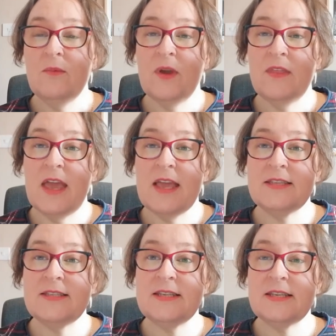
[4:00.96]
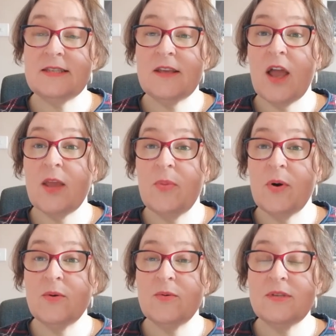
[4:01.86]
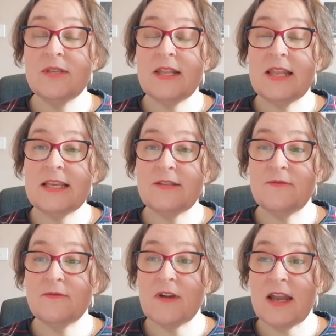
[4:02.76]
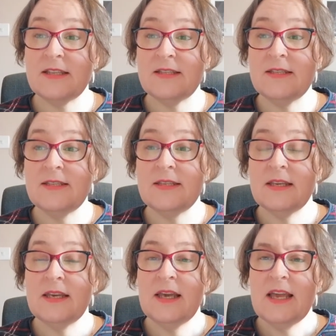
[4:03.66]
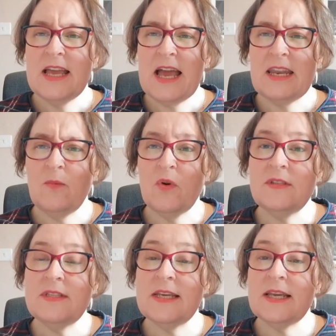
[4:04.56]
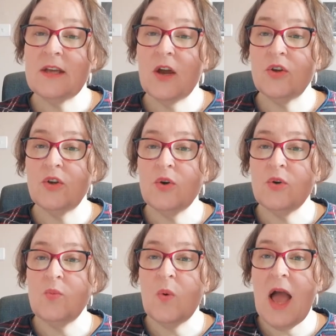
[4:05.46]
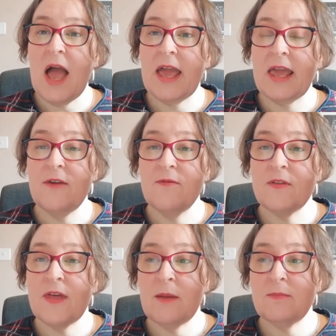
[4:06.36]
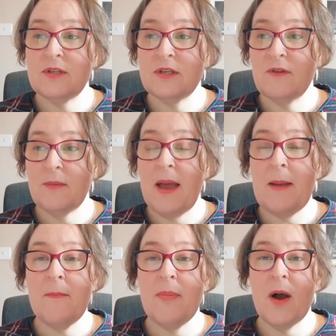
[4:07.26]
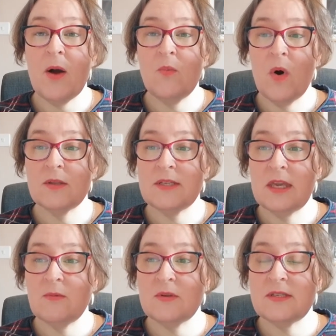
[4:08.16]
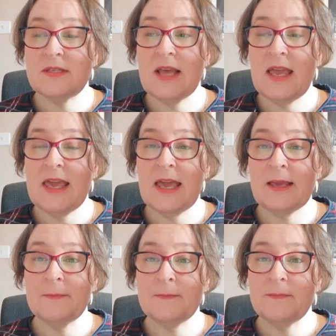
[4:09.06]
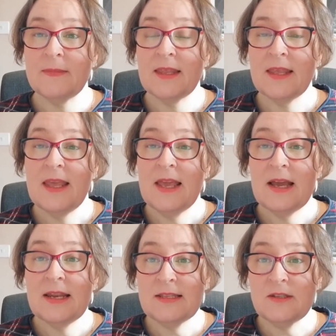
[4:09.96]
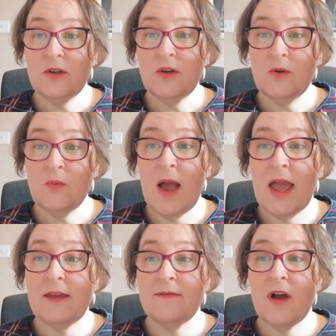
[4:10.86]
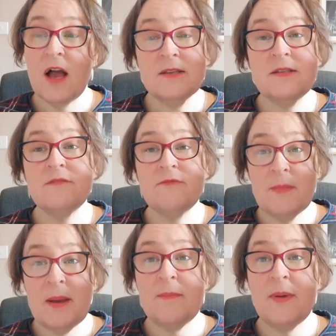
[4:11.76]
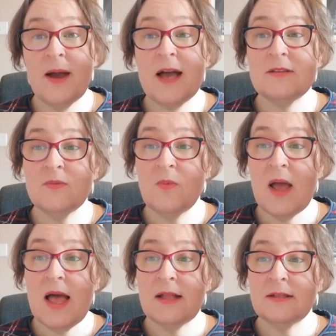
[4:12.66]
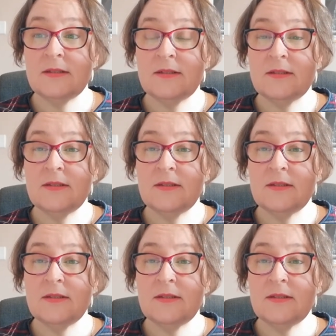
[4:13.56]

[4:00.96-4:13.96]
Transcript: with his disciples and his friends, and he wanted a good way for them to remember what he was saying. And it's a good way for us to remember as well.